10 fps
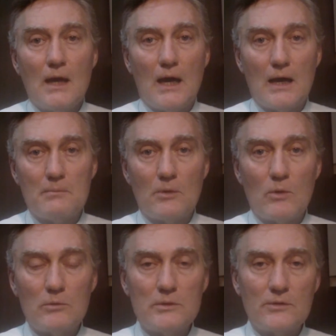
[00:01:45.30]
But
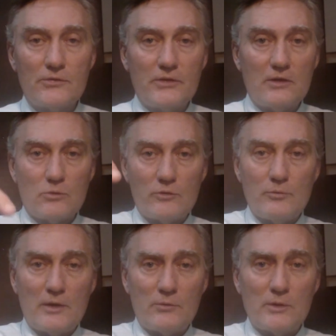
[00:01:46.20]
what we'll see is
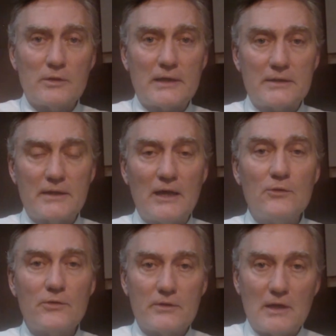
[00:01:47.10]
if we look at the
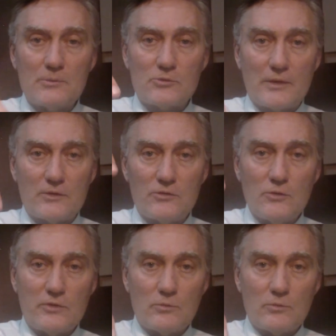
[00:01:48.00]
health of the gums around the tooth,